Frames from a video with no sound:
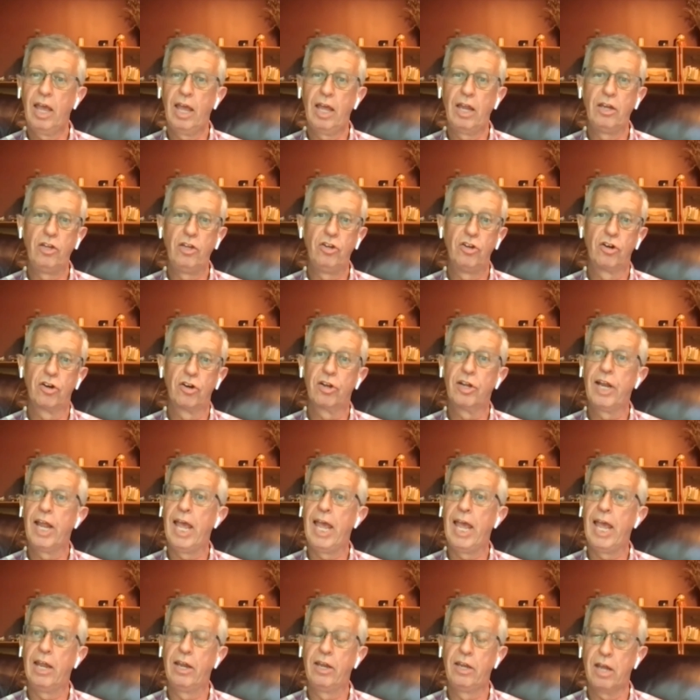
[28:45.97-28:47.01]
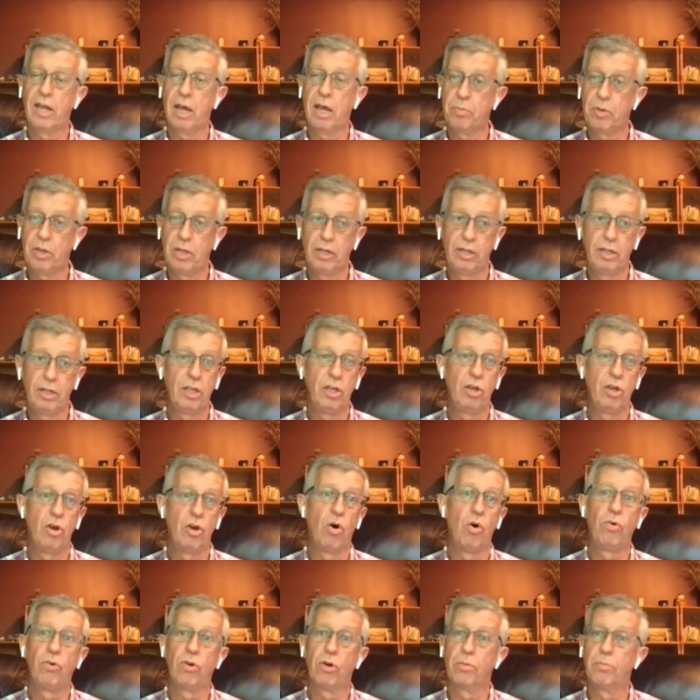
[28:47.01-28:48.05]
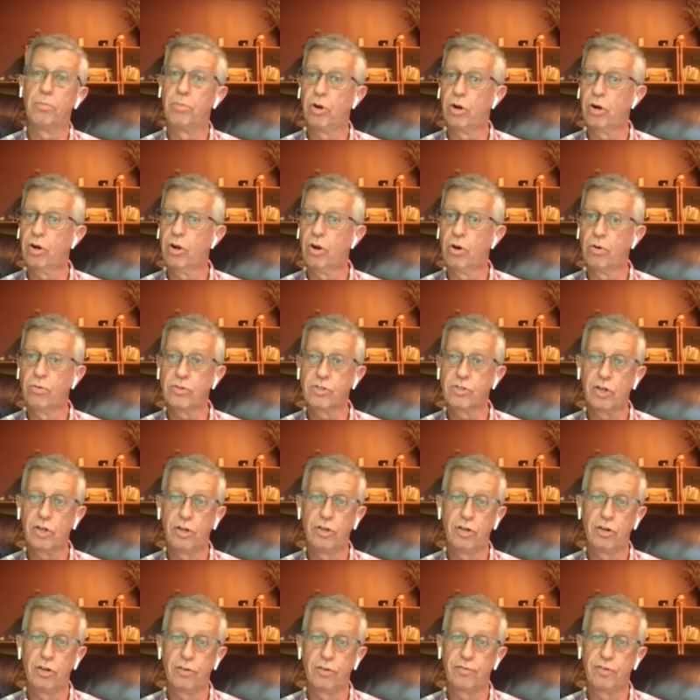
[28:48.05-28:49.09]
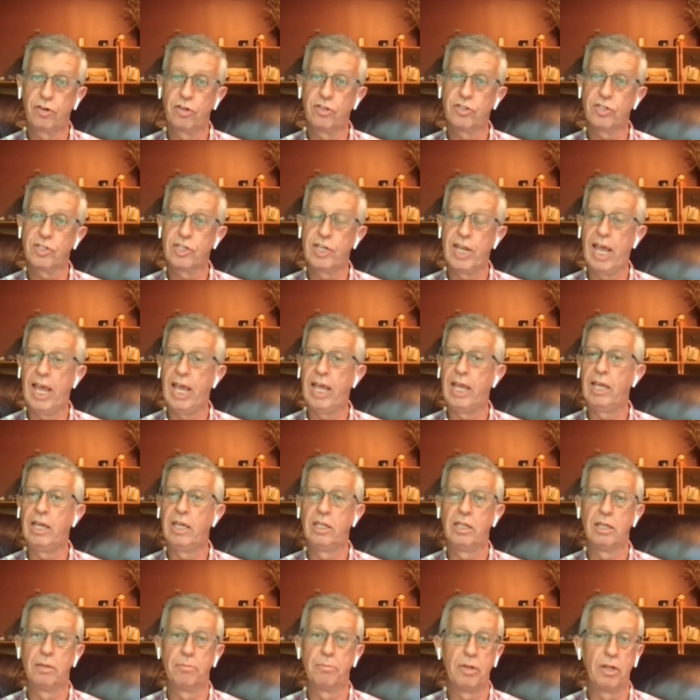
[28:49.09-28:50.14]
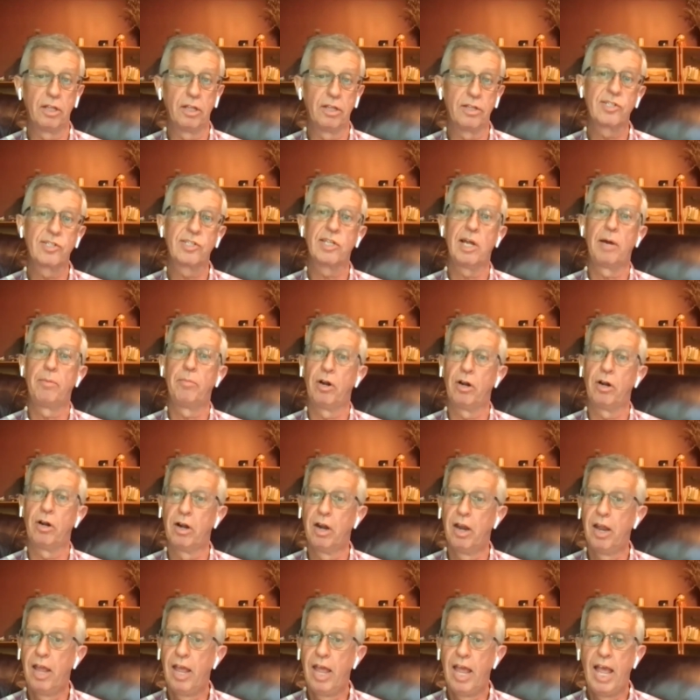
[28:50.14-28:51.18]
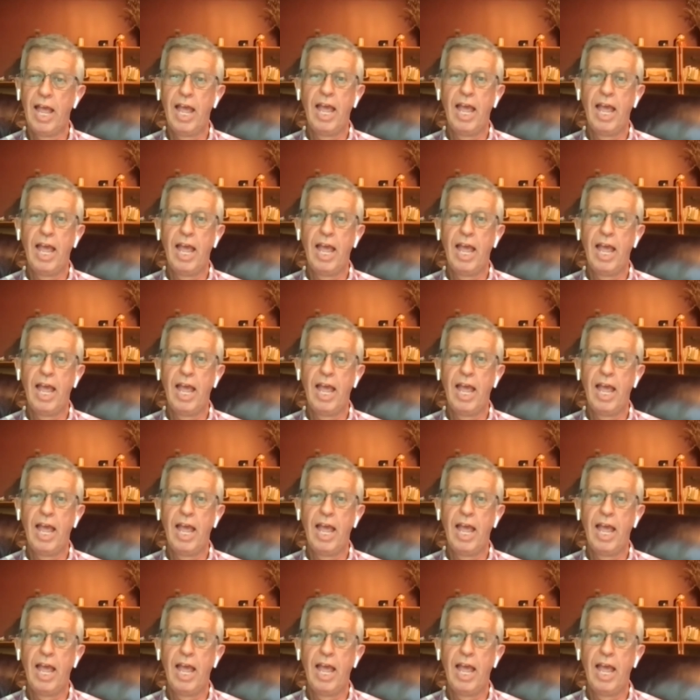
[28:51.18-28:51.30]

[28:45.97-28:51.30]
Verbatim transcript: and you're going to end up in Lyon or Burgos on your first day in the middle of summer,